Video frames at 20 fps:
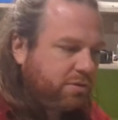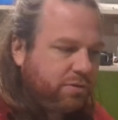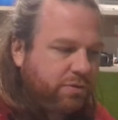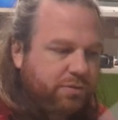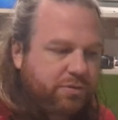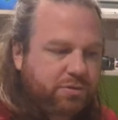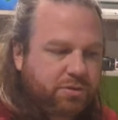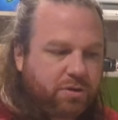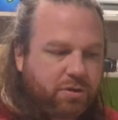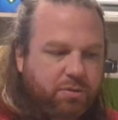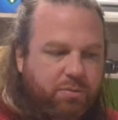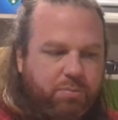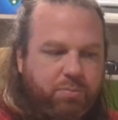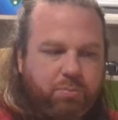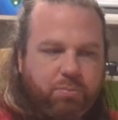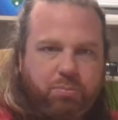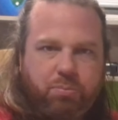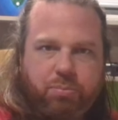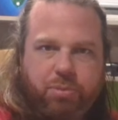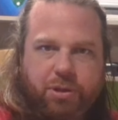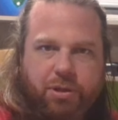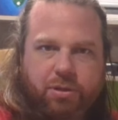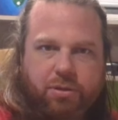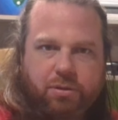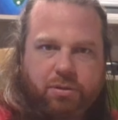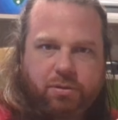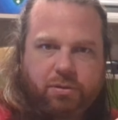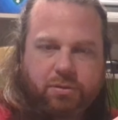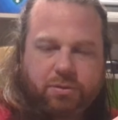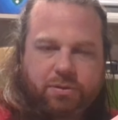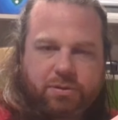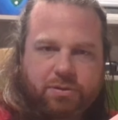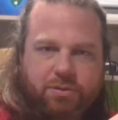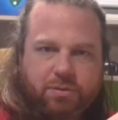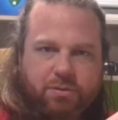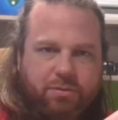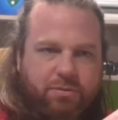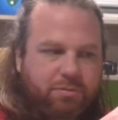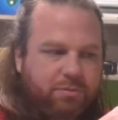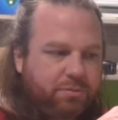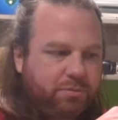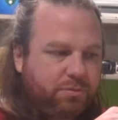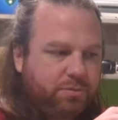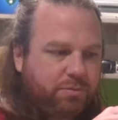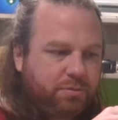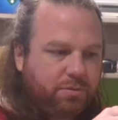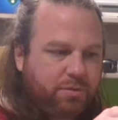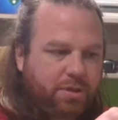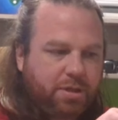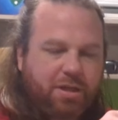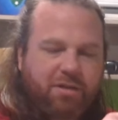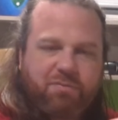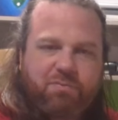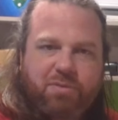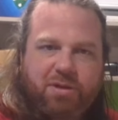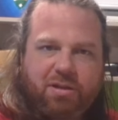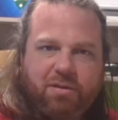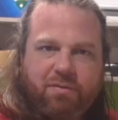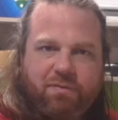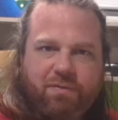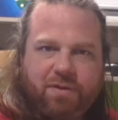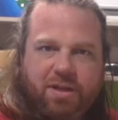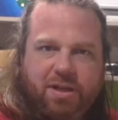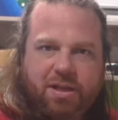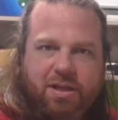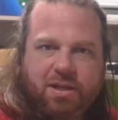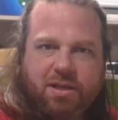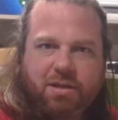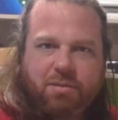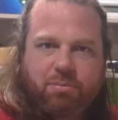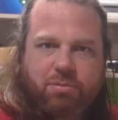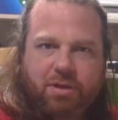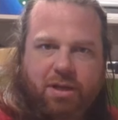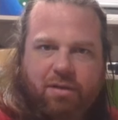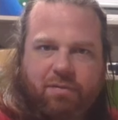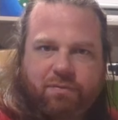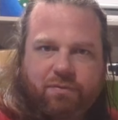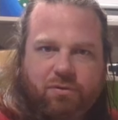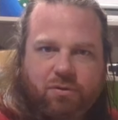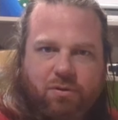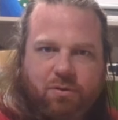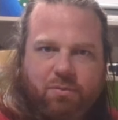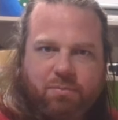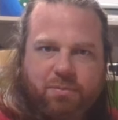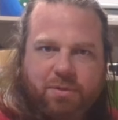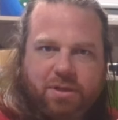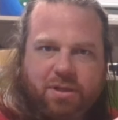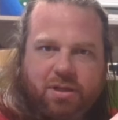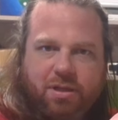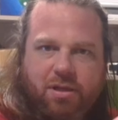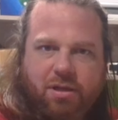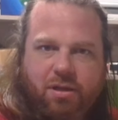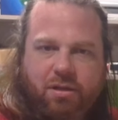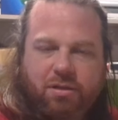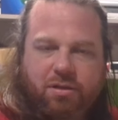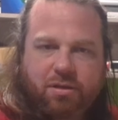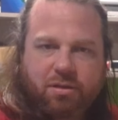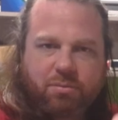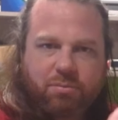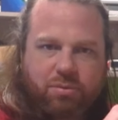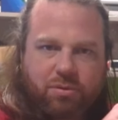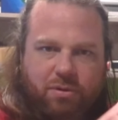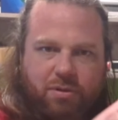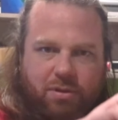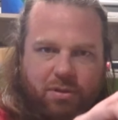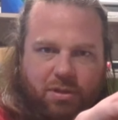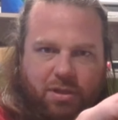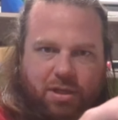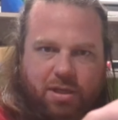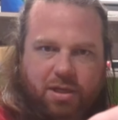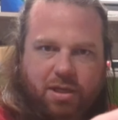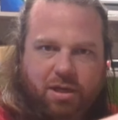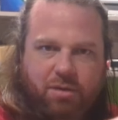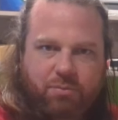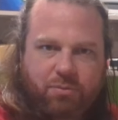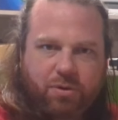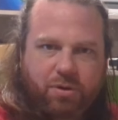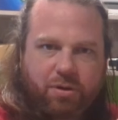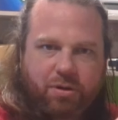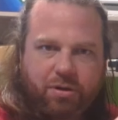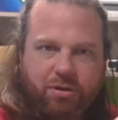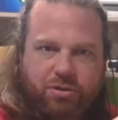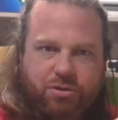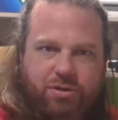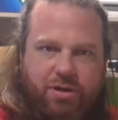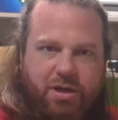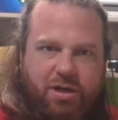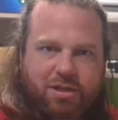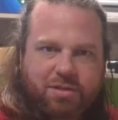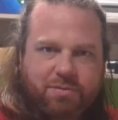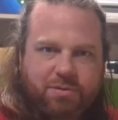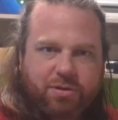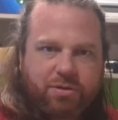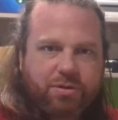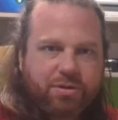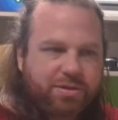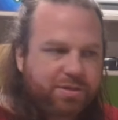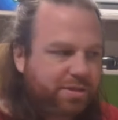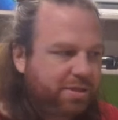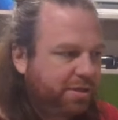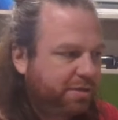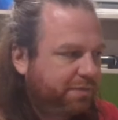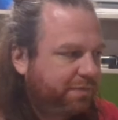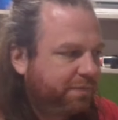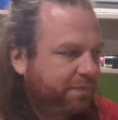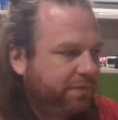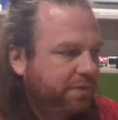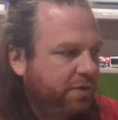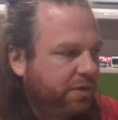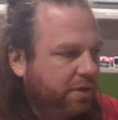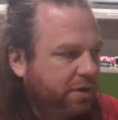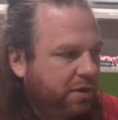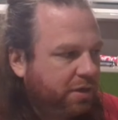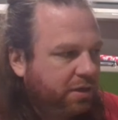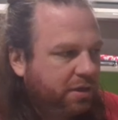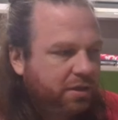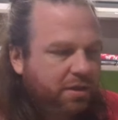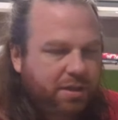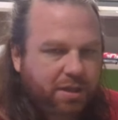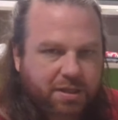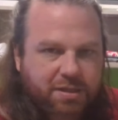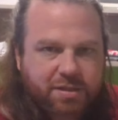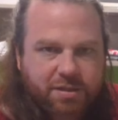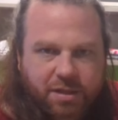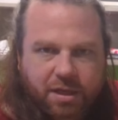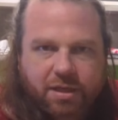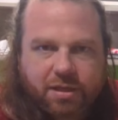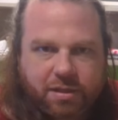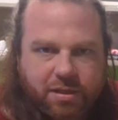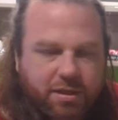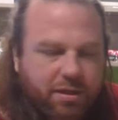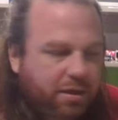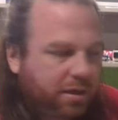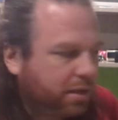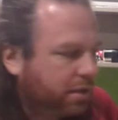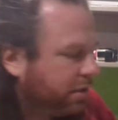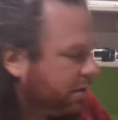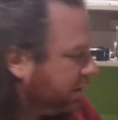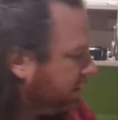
can also build an FPV platform here. You can put a camera and transmitter and stuff. That's the idea.